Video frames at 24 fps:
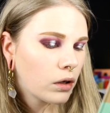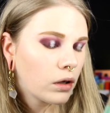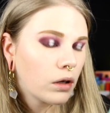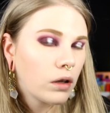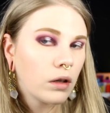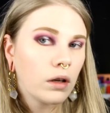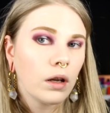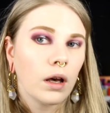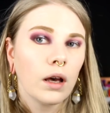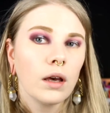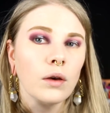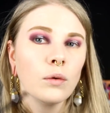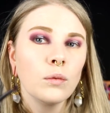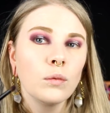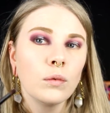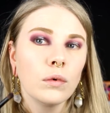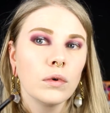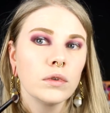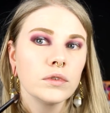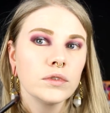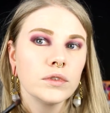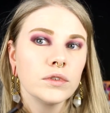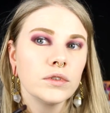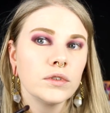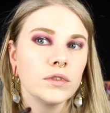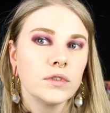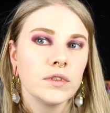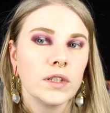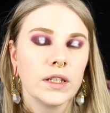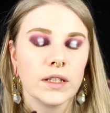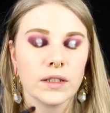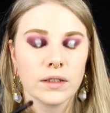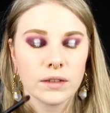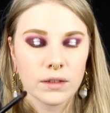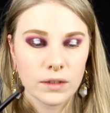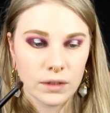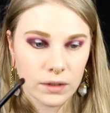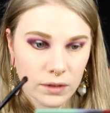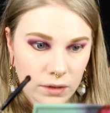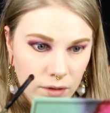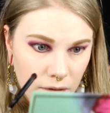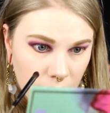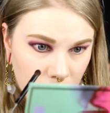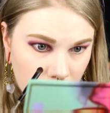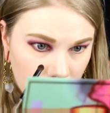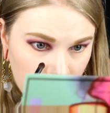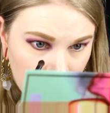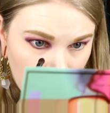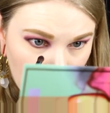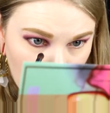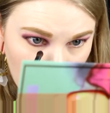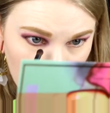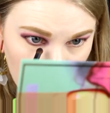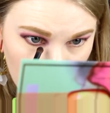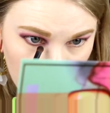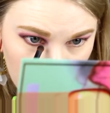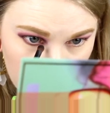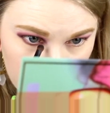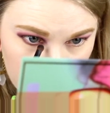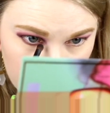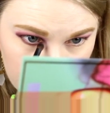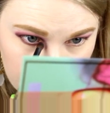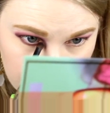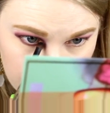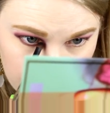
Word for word: And I want to take this color